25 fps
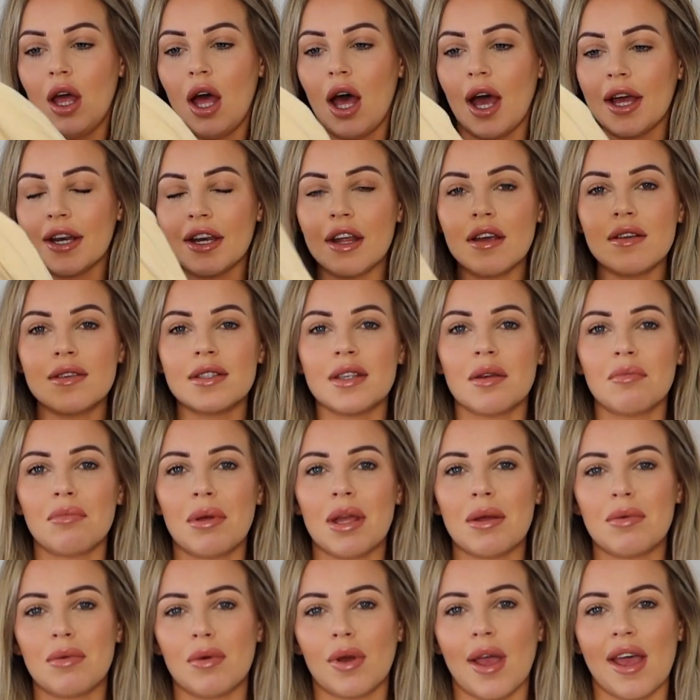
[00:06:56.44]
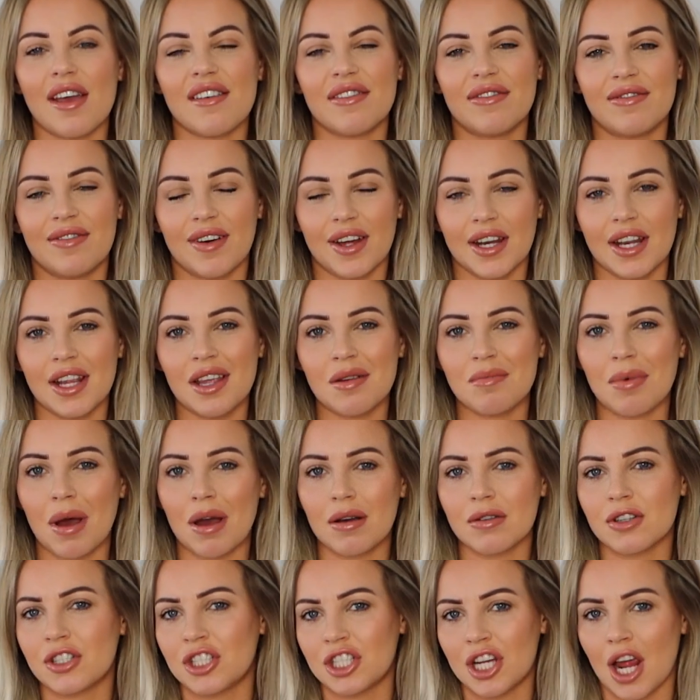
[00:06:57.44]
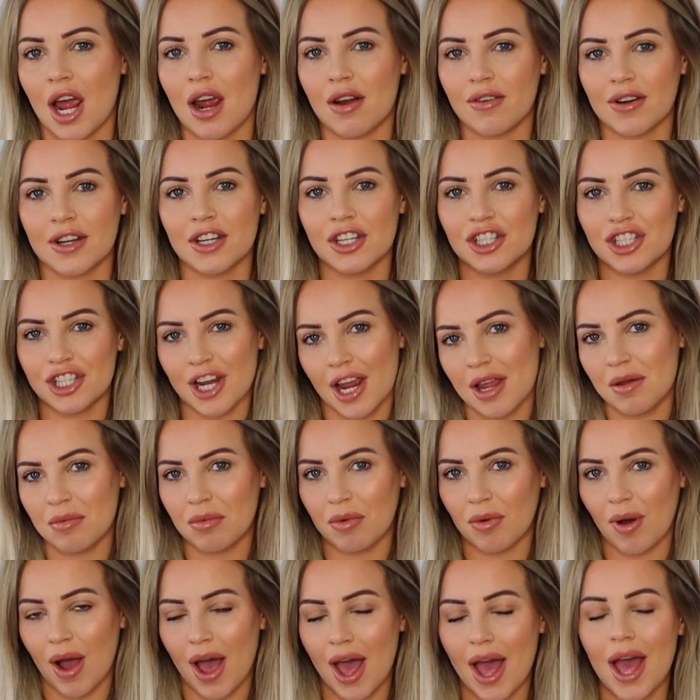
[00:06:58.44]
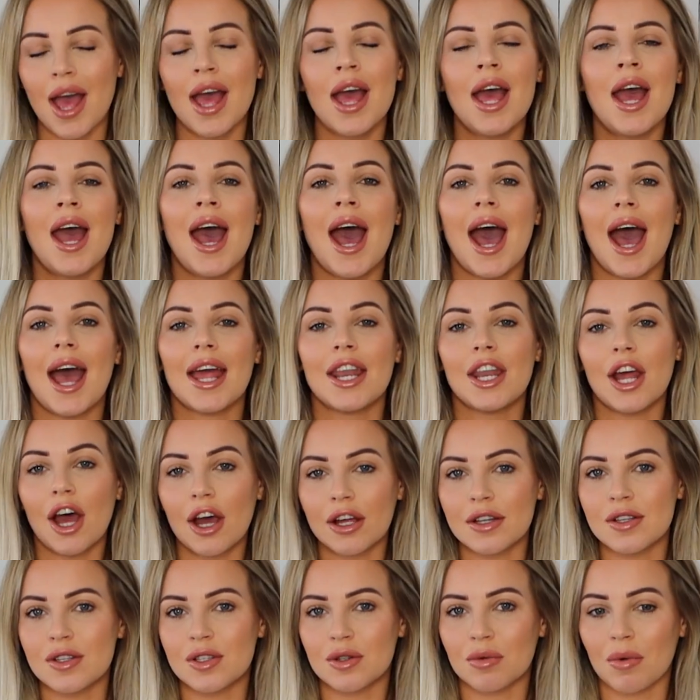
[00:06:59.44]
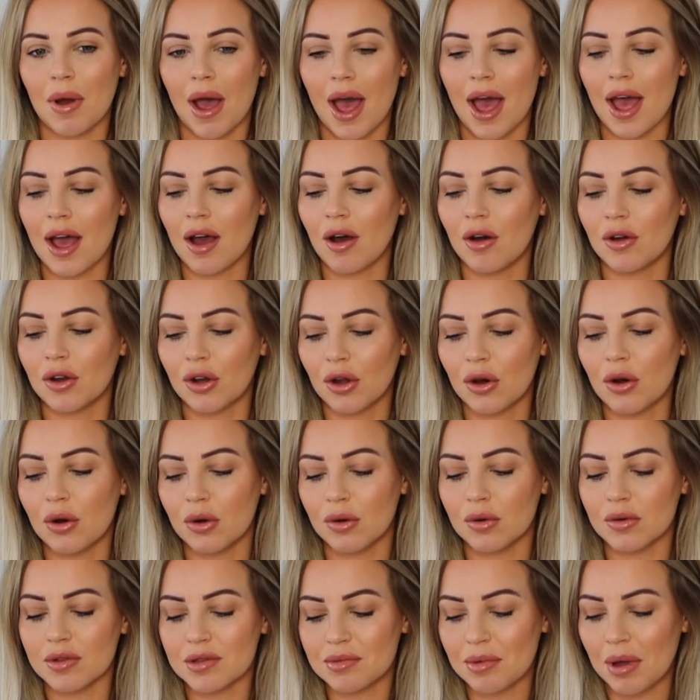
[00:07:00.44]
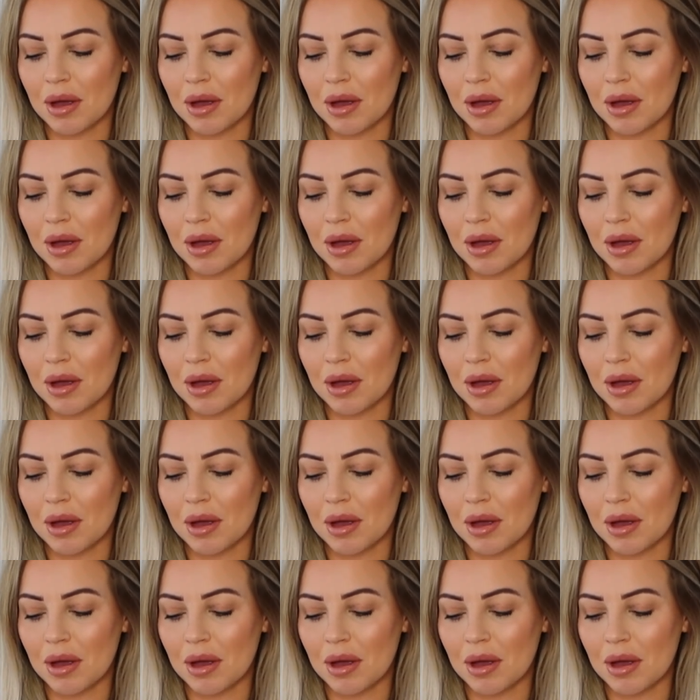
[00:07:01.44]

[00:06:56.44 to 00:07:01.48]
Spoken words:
I know some people get funny about sharing shapewear and underwear on hauls.